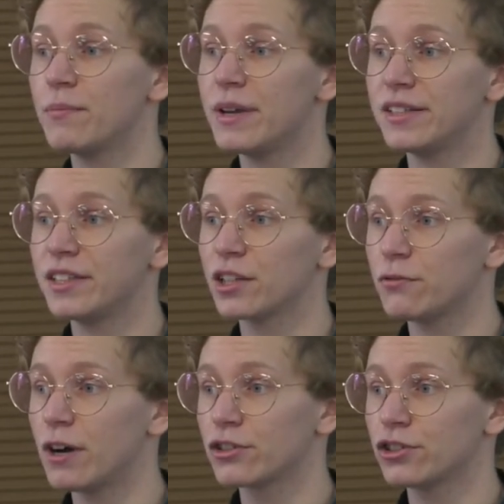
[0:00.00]
basic
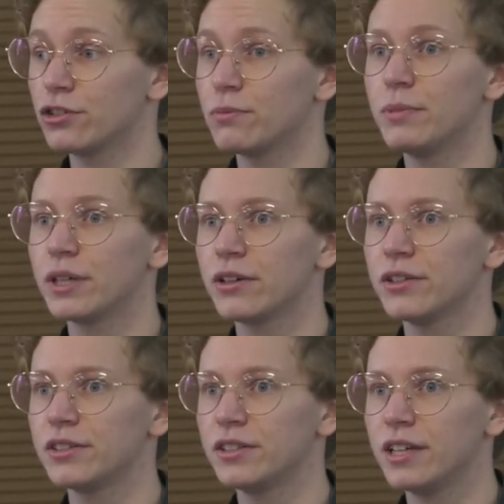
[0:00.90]
function
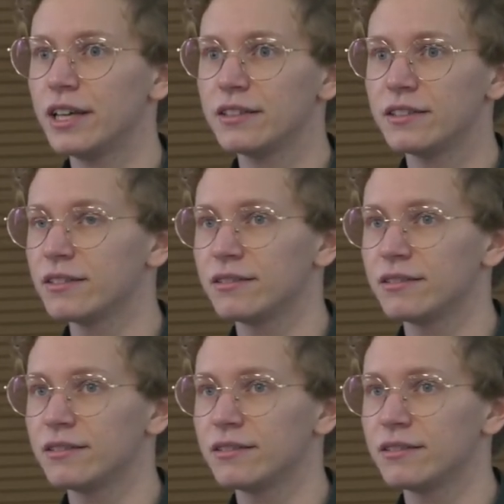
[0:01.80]
because it